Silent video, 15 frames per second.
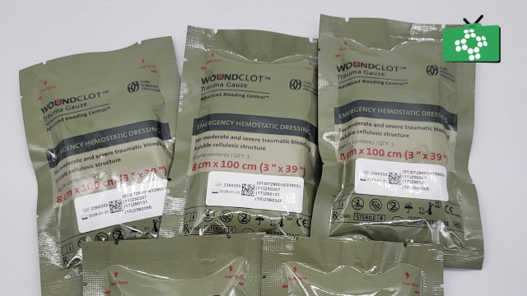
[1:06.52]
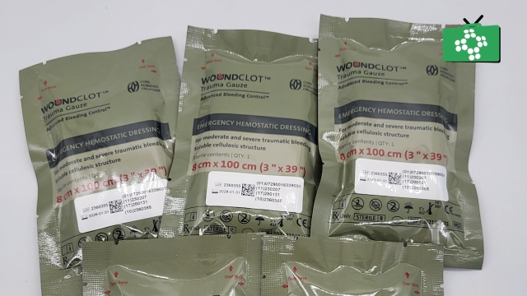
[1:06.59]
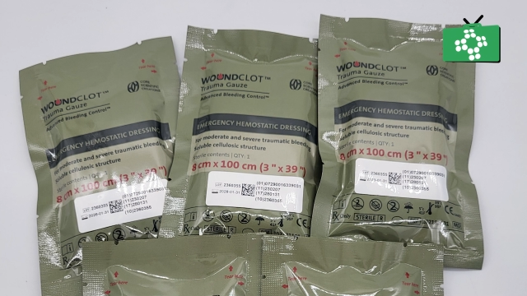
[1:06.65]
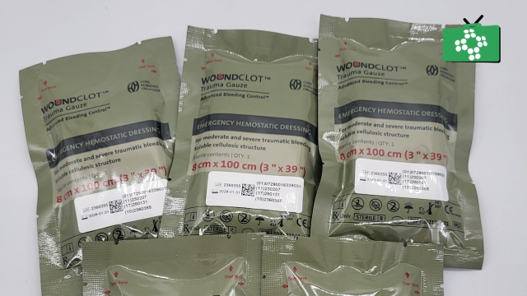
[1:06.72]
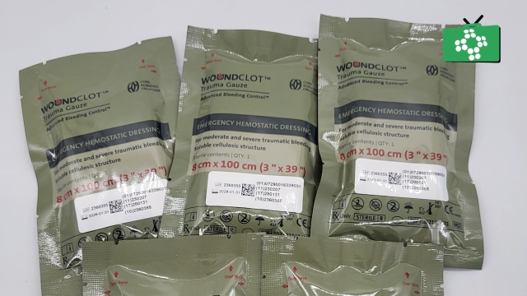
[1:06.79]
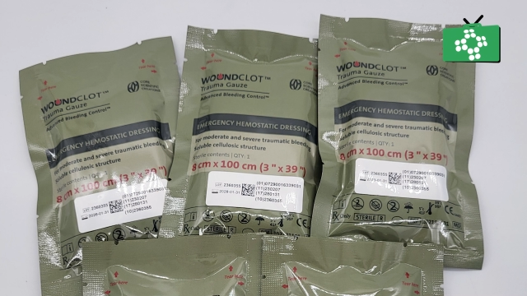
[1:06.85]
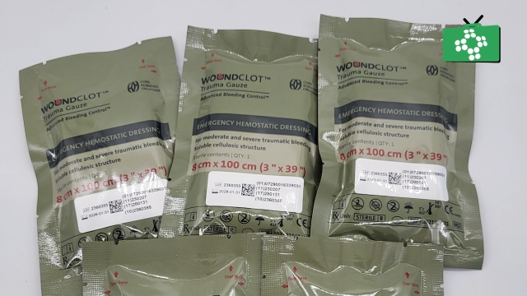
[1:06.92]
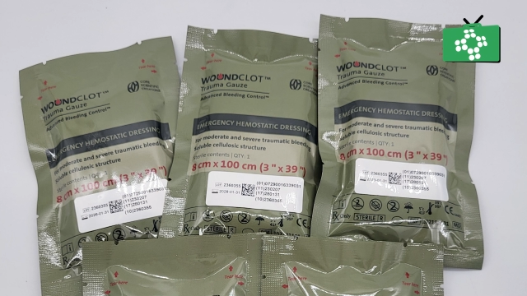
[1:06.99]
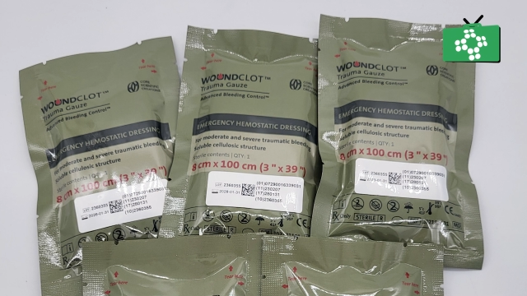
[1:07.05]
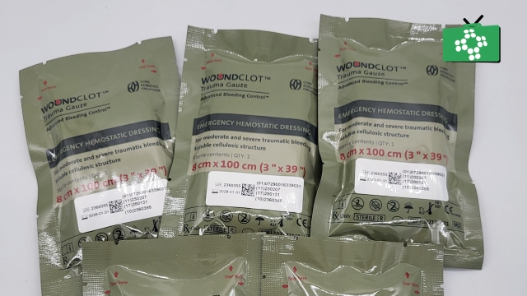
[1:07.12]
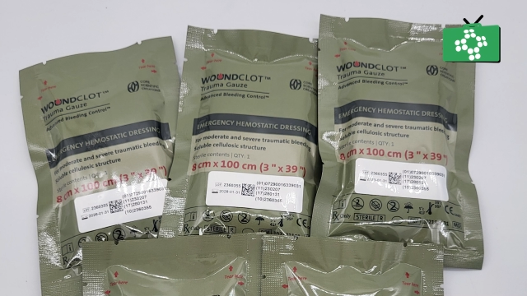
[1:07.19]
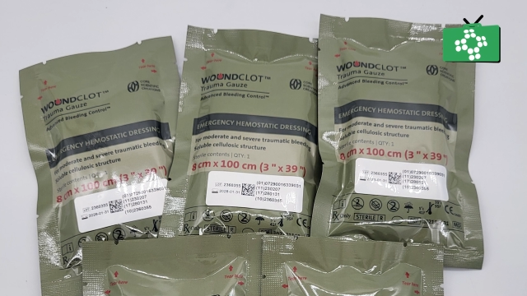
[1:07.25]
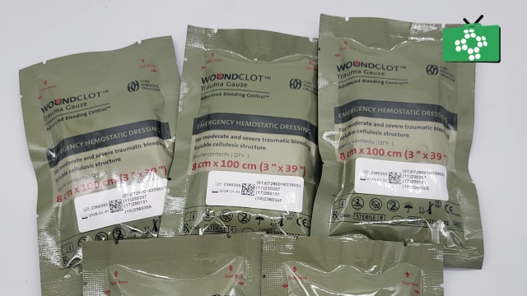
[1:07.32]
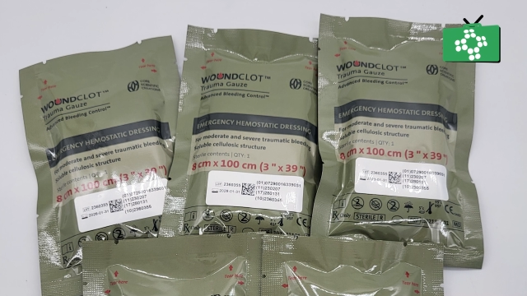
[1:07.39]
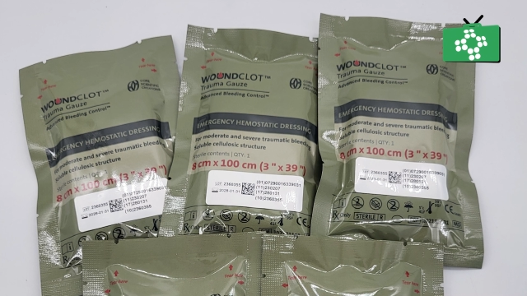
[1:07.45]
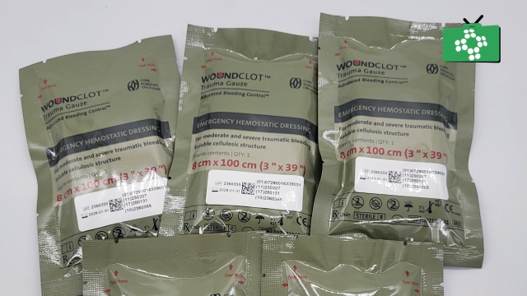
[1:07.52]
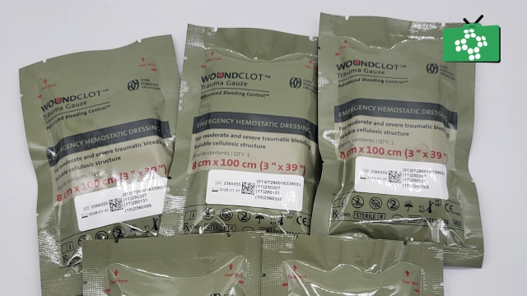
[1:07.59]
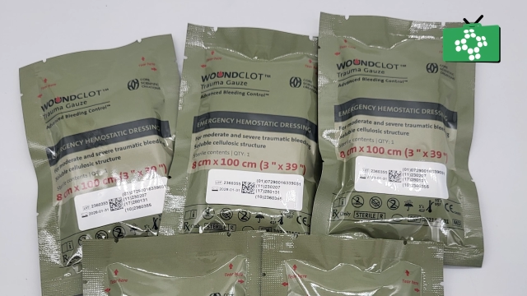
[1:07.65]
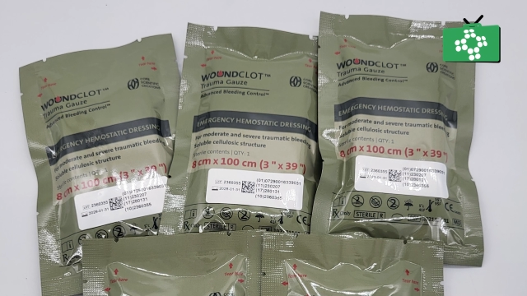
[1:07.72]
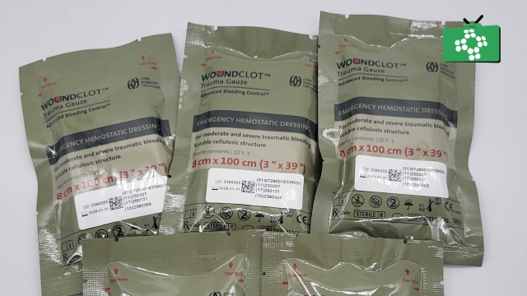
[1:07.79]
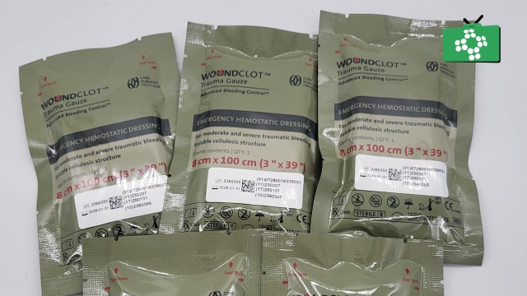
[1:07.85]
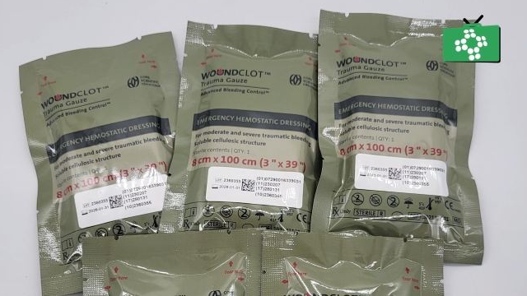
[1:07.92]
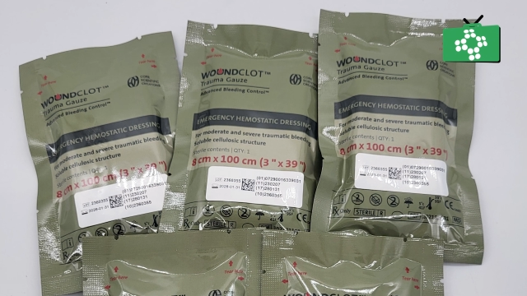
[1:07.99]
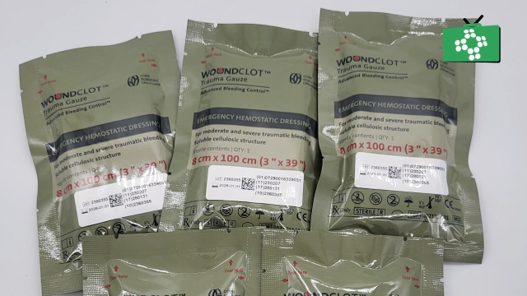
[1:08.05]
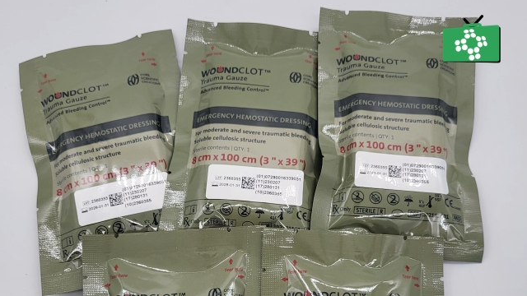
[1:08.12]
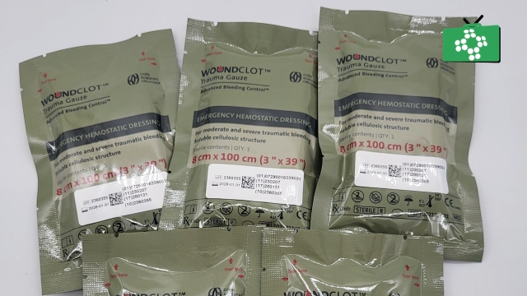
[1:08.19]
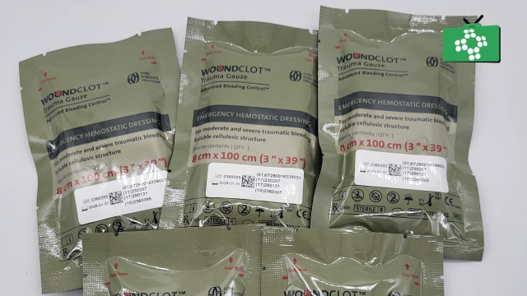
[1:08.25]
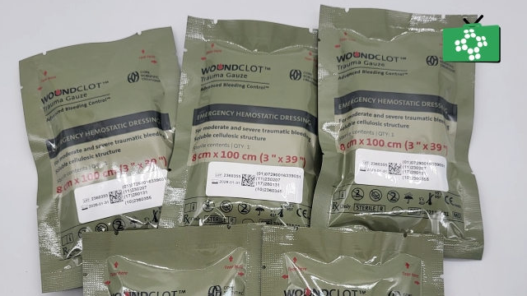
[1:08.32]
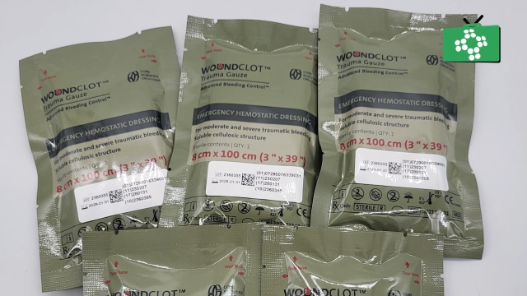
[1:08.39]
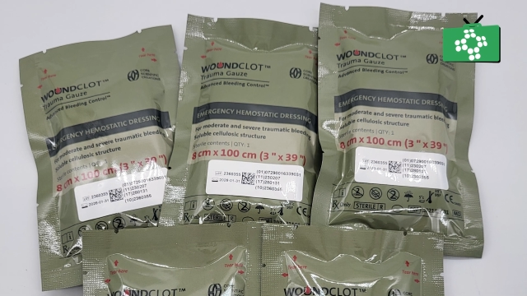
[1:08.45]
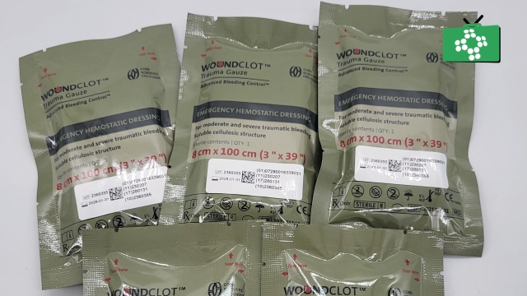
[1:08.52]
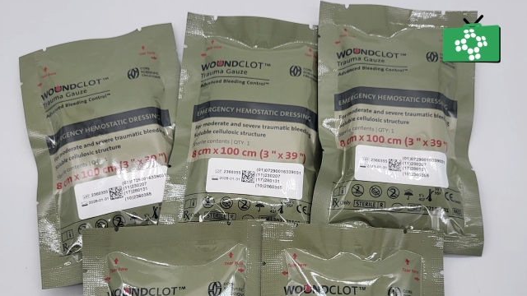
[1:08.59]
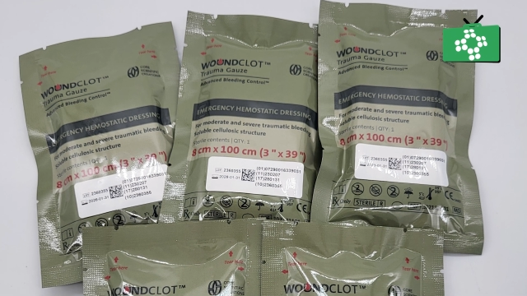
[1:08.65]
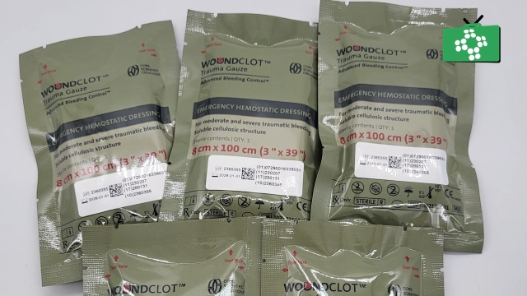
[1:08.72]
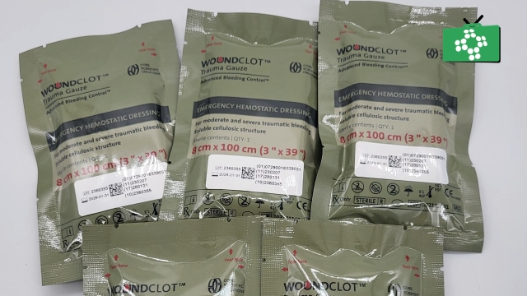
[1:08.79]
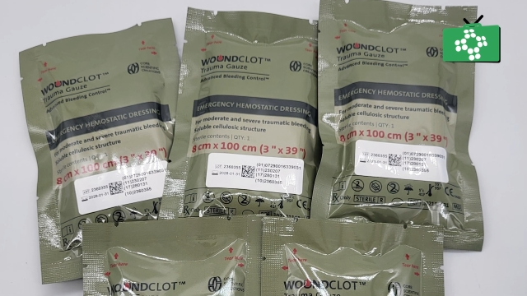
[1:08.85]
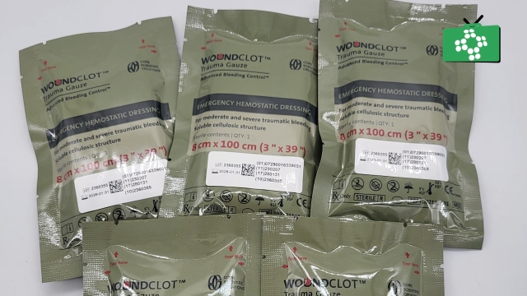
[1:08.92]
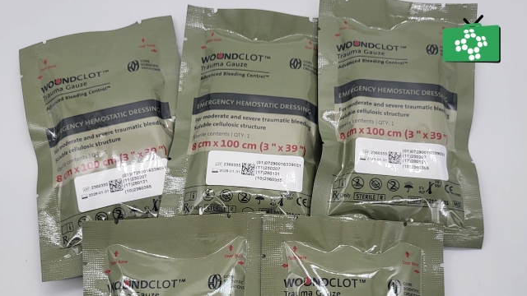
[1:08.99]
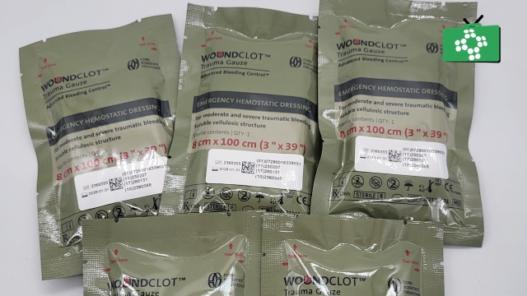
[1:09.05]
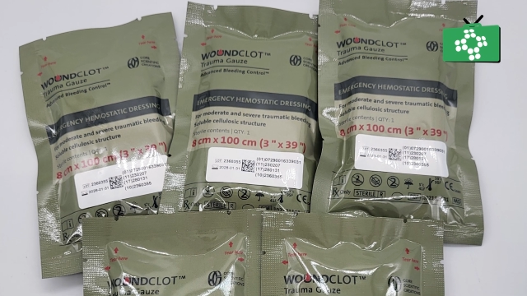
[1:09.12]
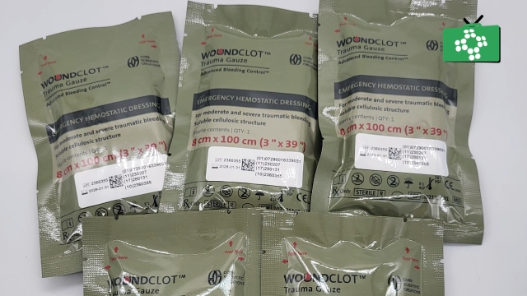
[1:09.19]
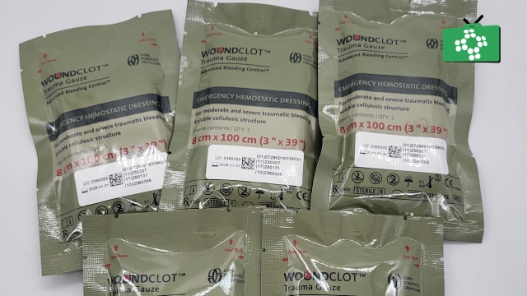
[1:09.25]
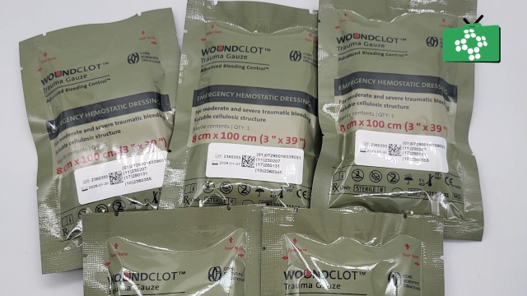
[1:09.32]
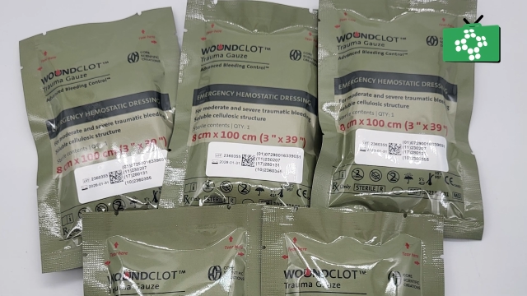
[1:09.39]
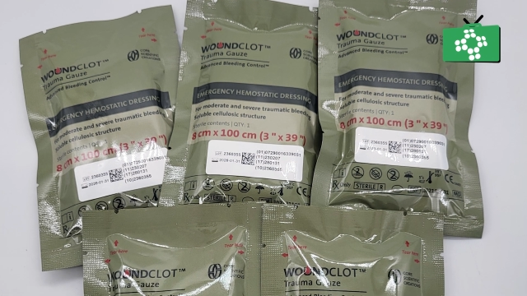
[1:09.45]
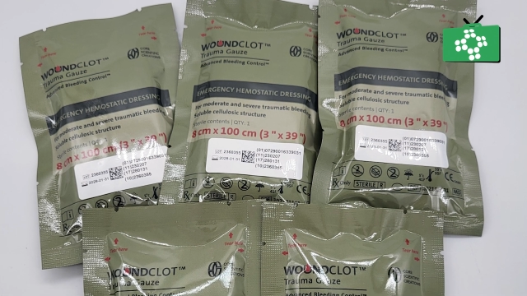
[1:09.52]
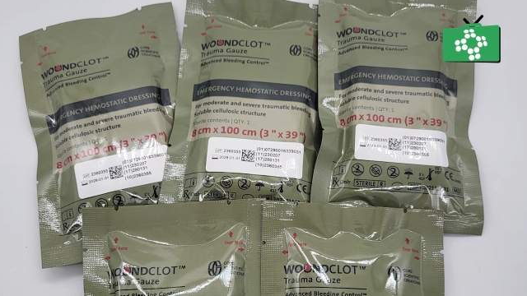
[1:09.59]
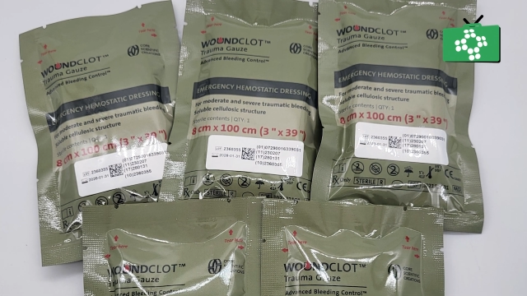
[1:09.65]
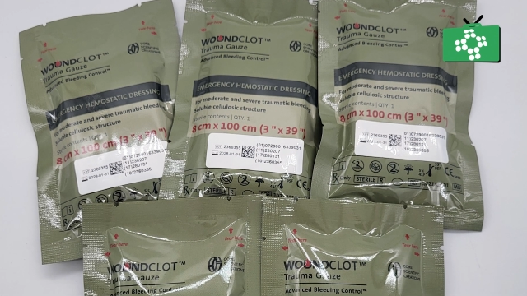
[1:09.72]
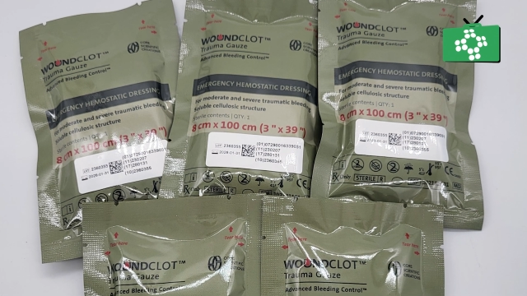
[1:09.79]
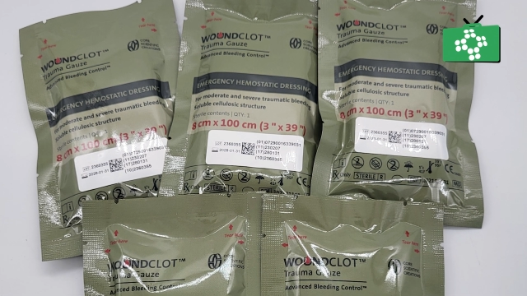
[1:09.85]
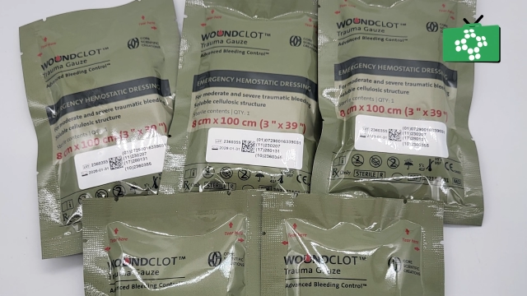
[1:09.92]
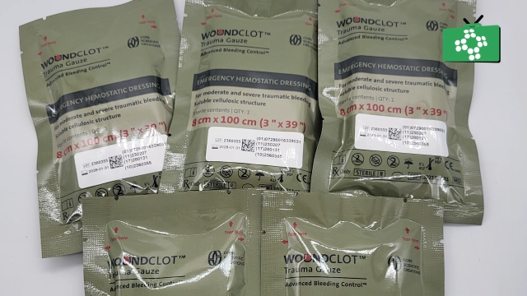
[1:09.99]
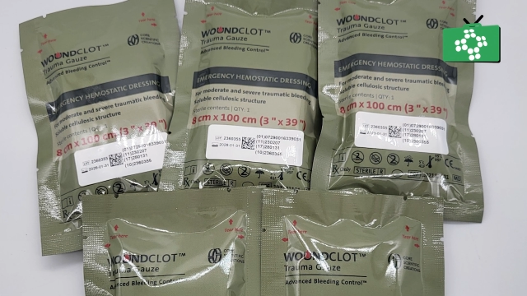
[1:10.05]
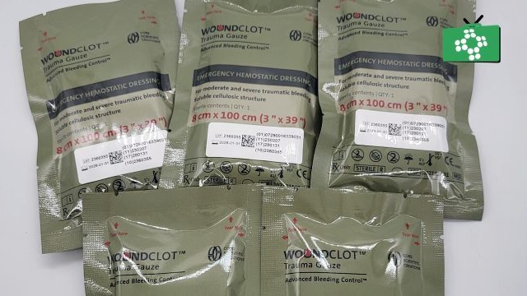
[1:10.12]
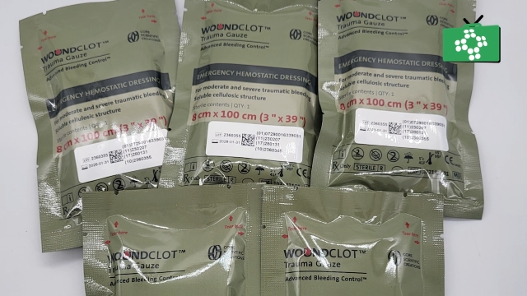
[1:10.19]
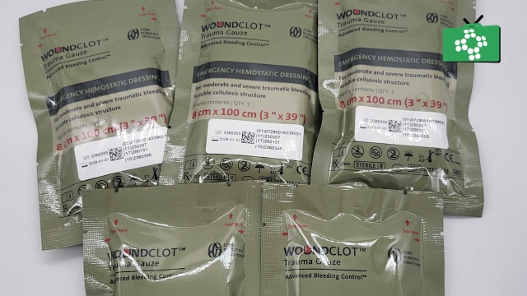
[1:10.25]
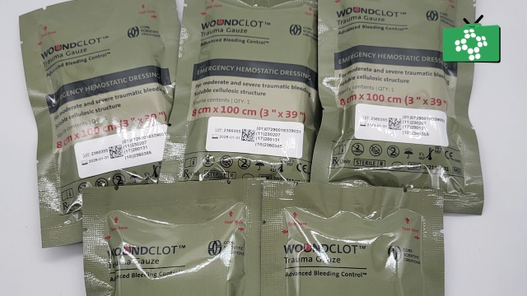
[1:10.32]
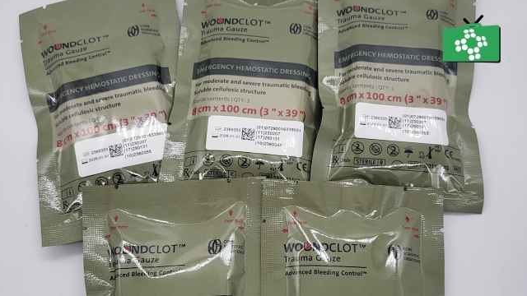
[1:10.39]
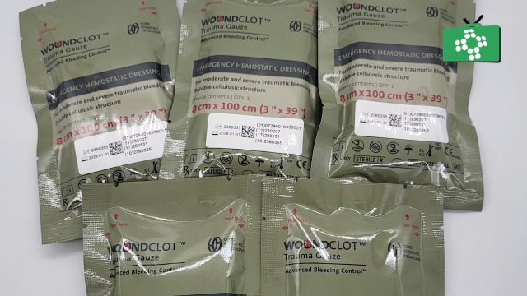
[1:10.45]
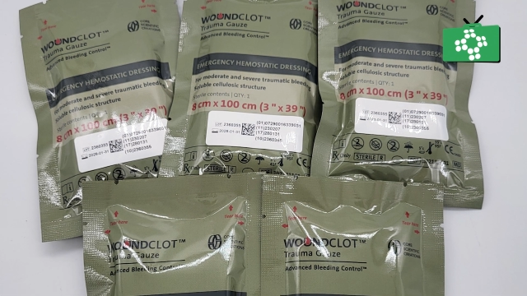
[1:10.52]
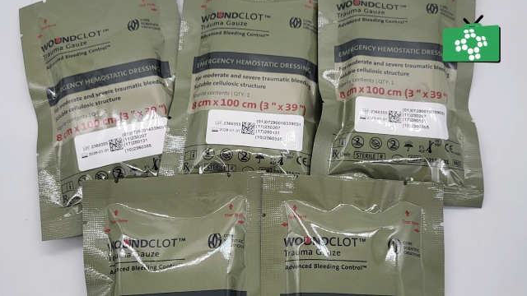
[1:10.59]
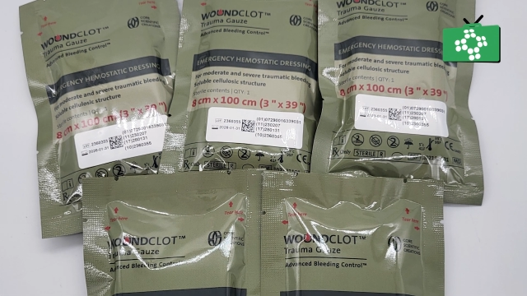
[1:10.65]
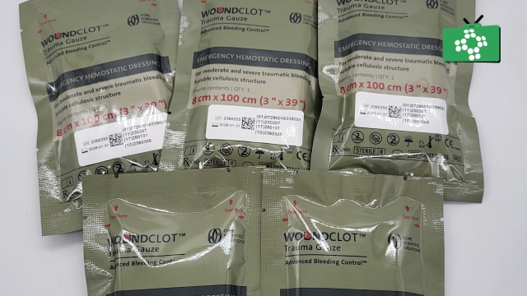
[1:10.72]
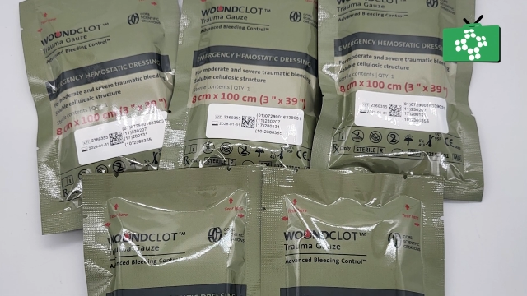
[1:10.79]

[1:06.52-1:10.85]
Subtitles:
No face is visible, so there are no lips to read.